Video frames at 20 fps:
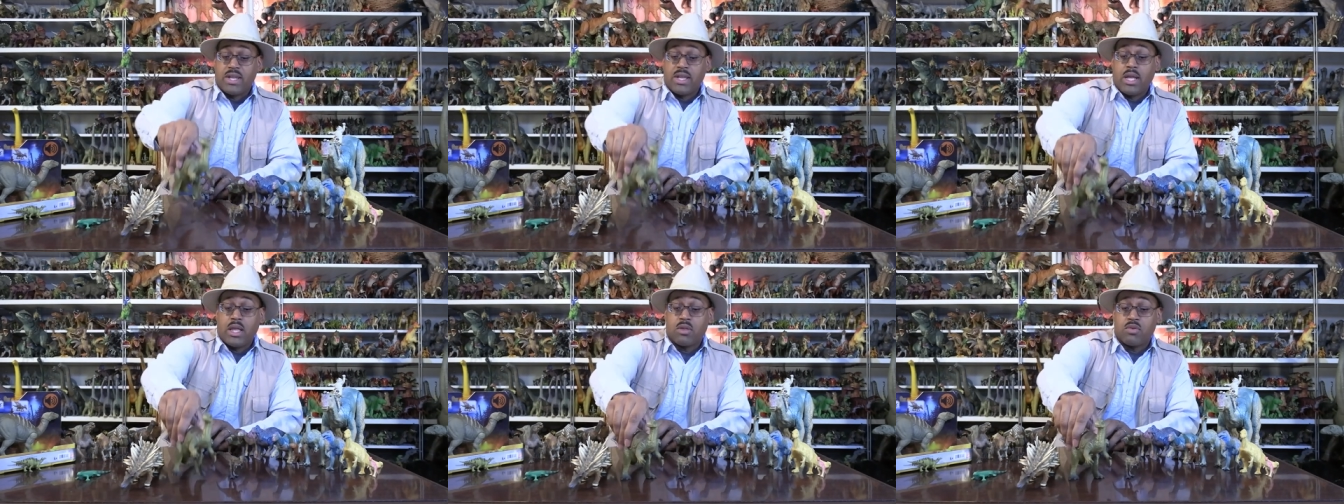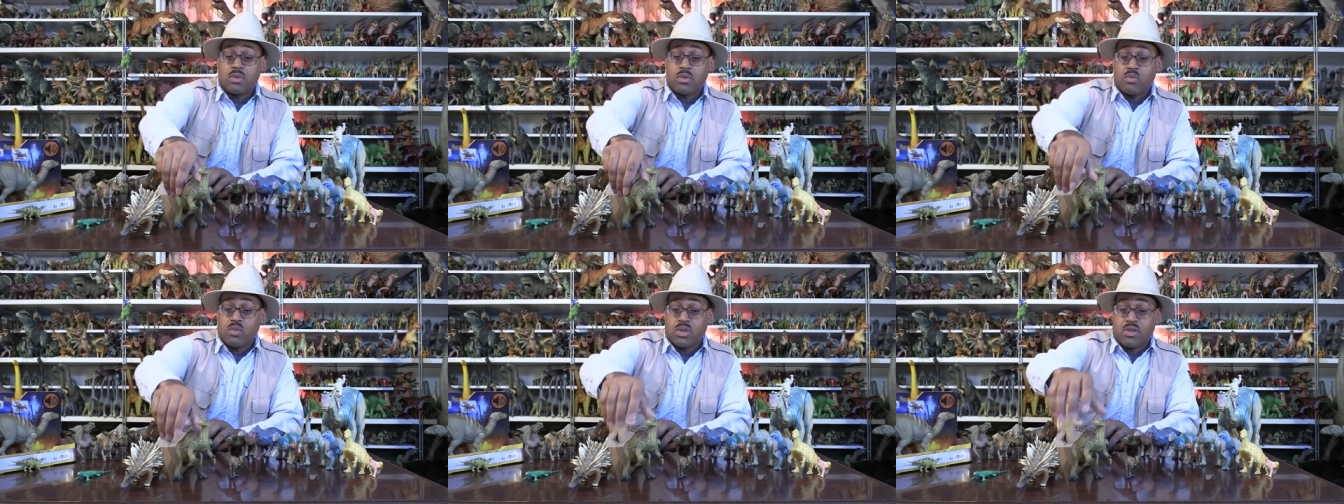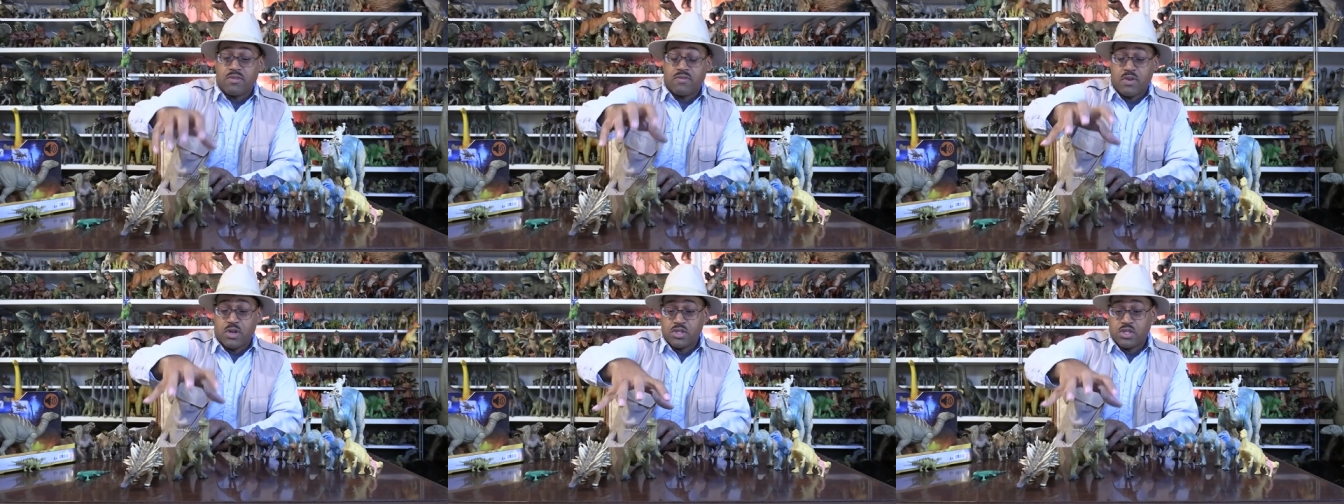These were
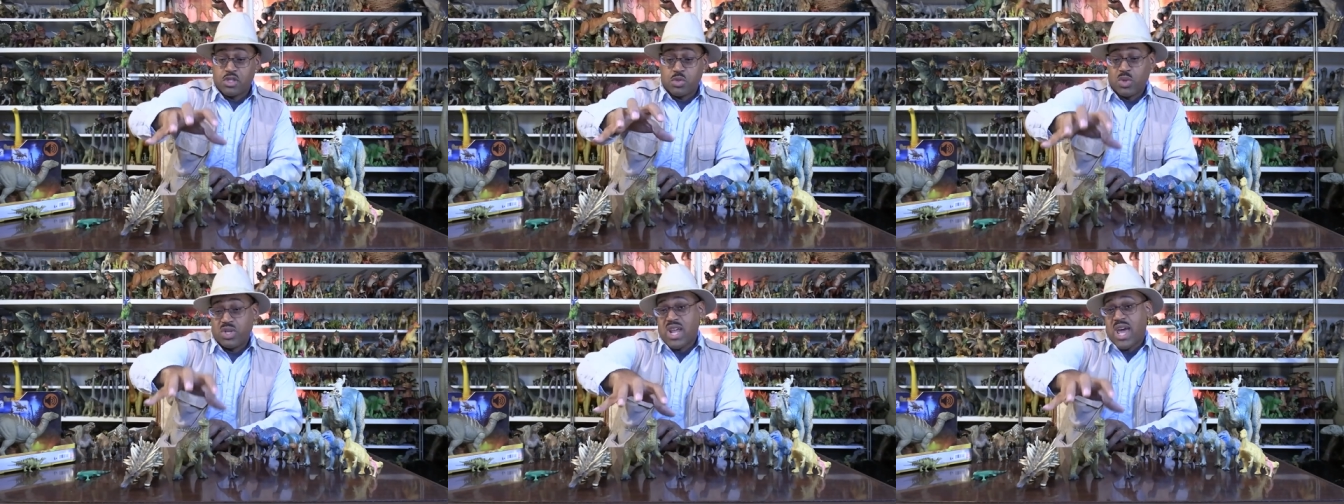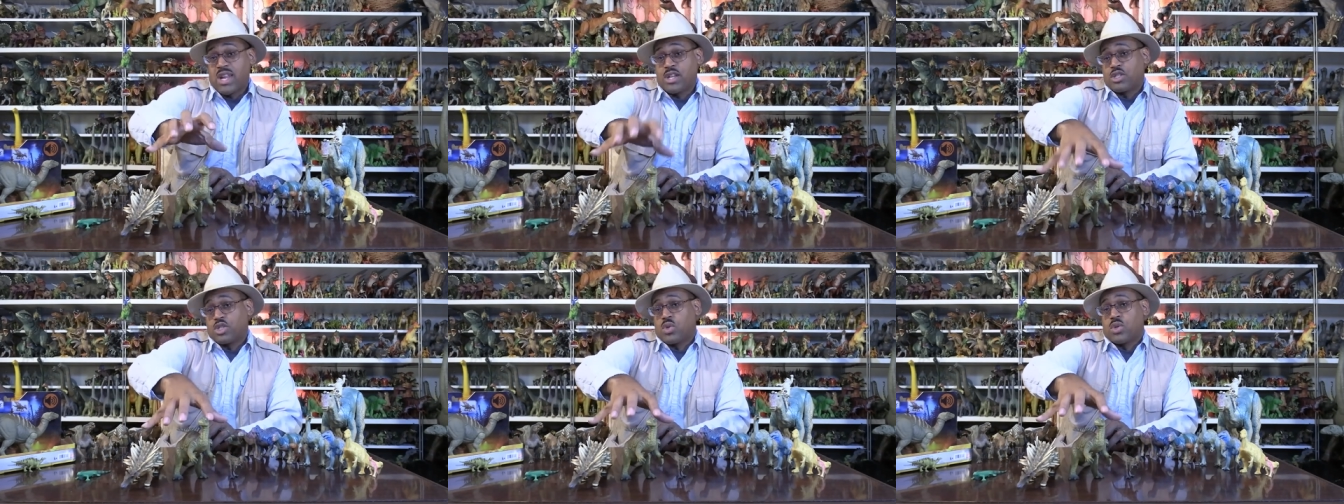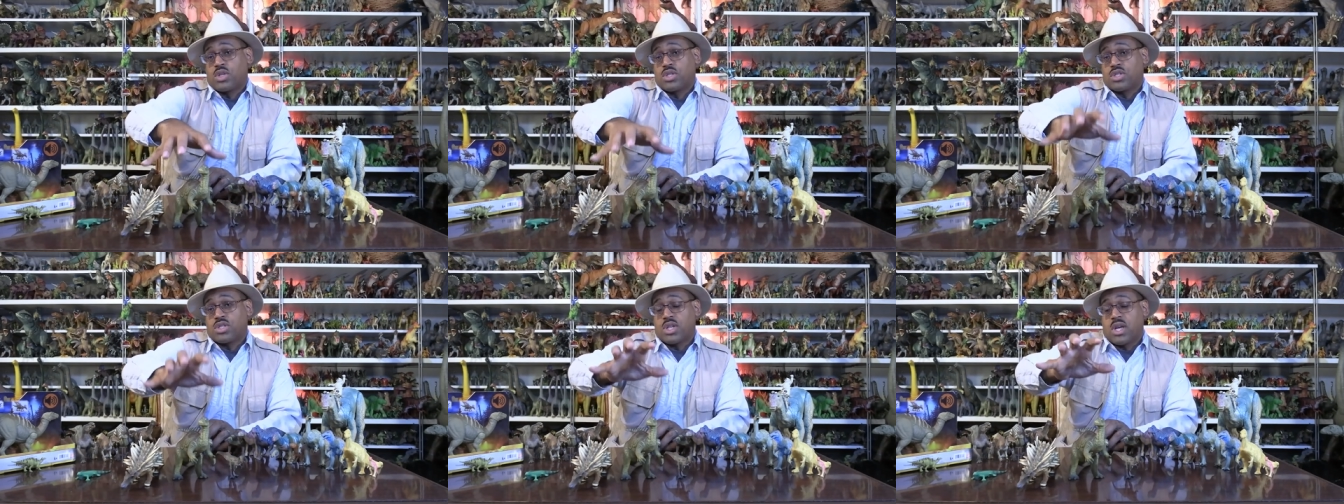the first three
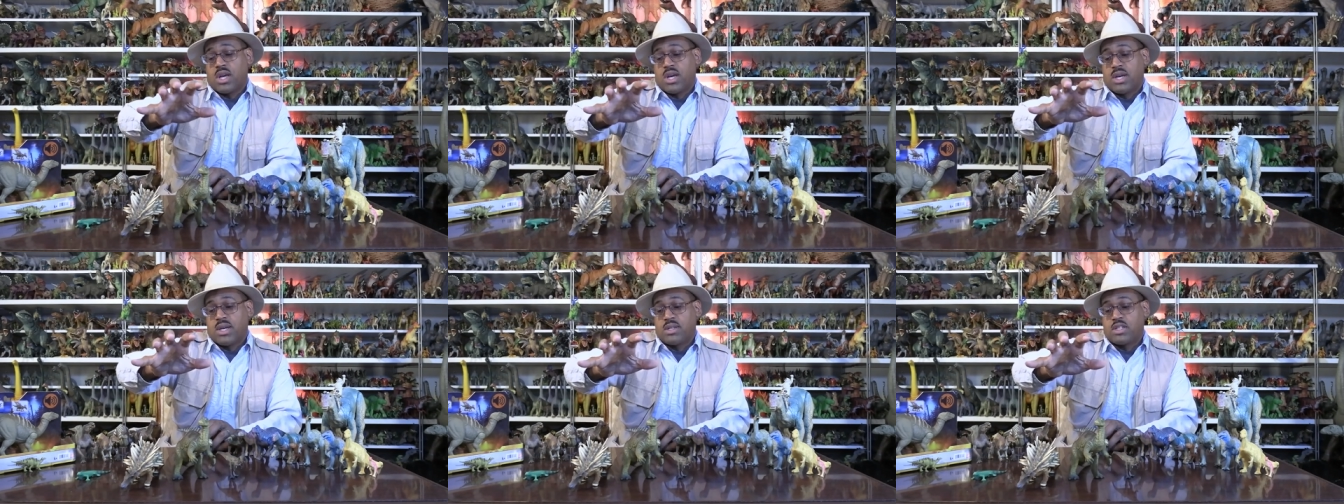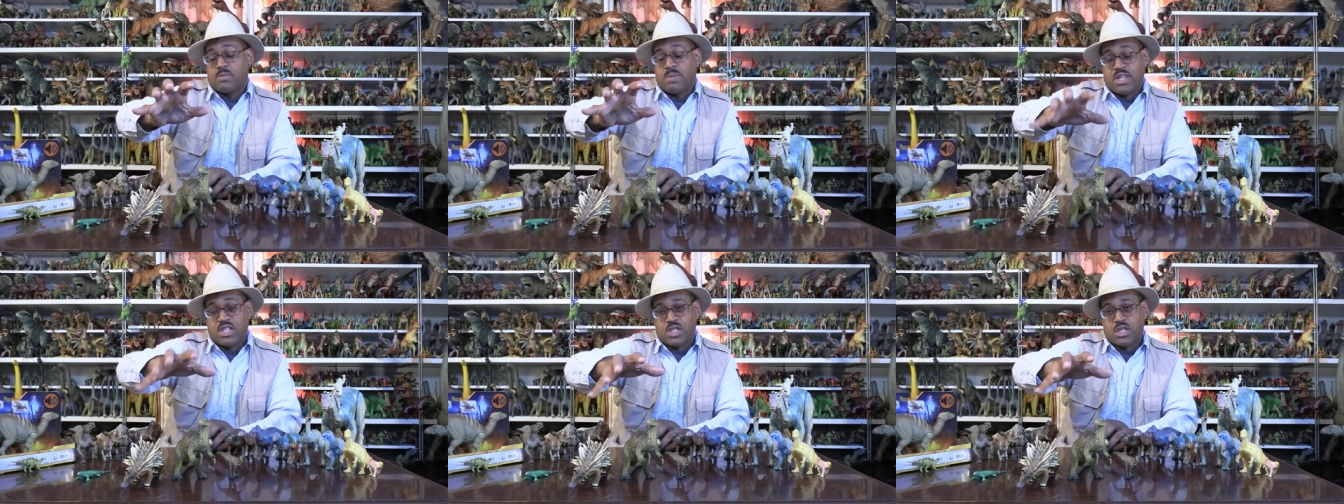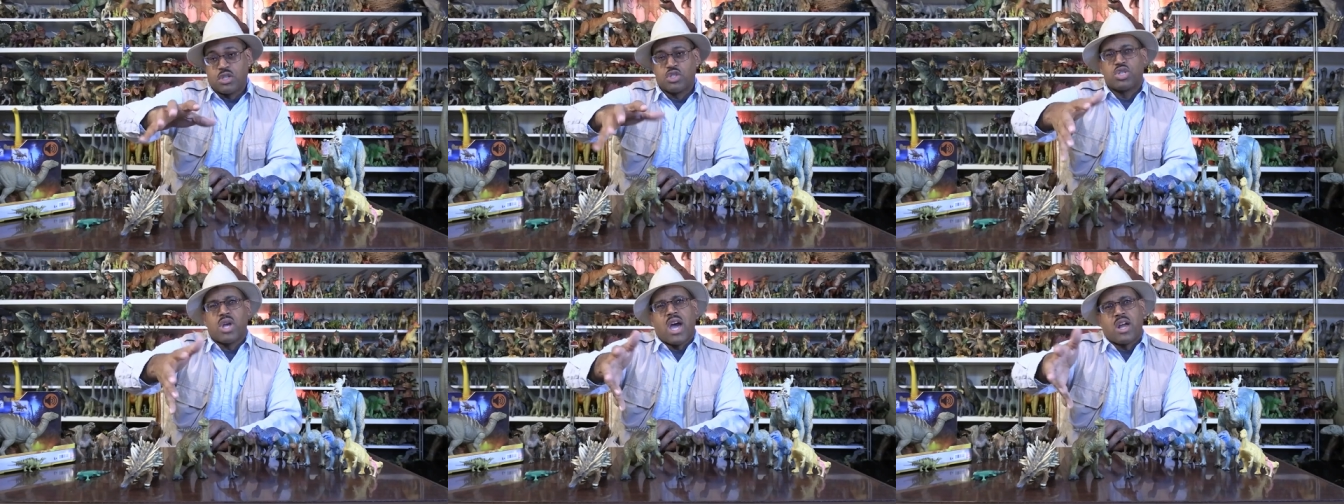dinosaurs uh,
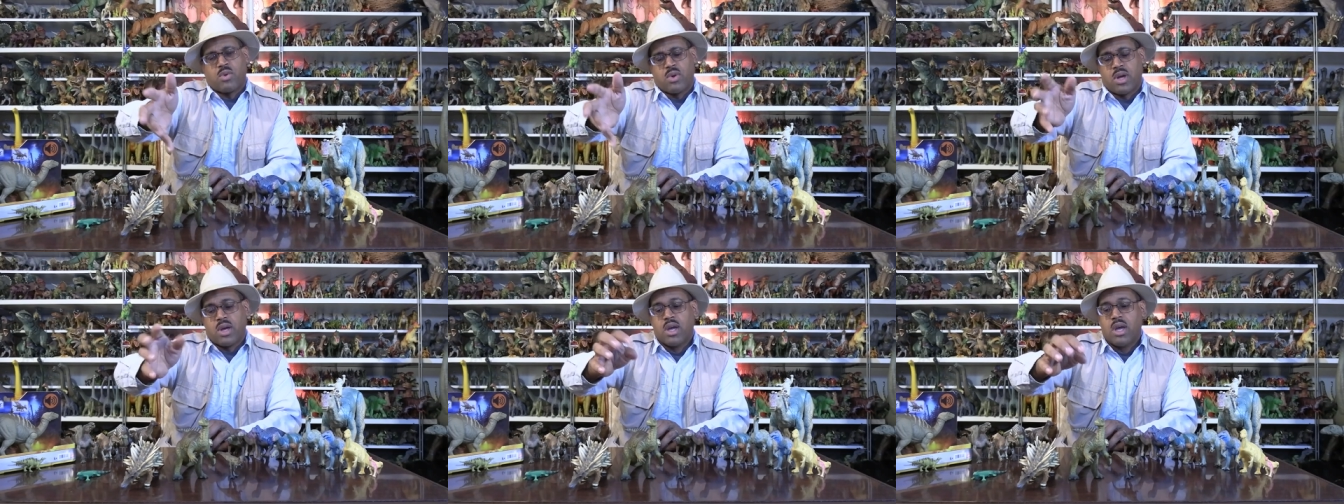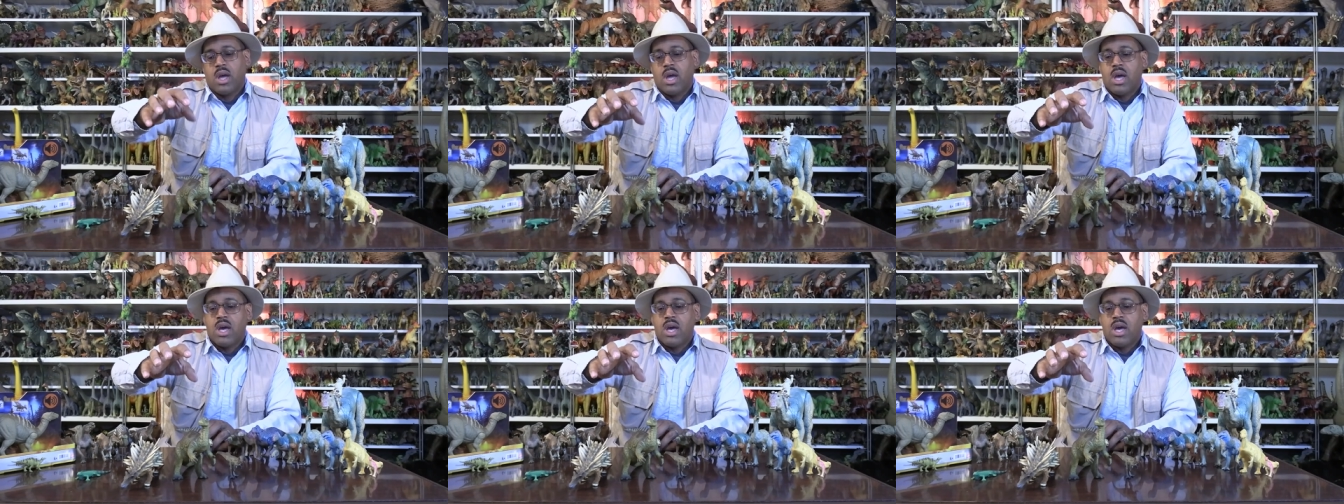species or genre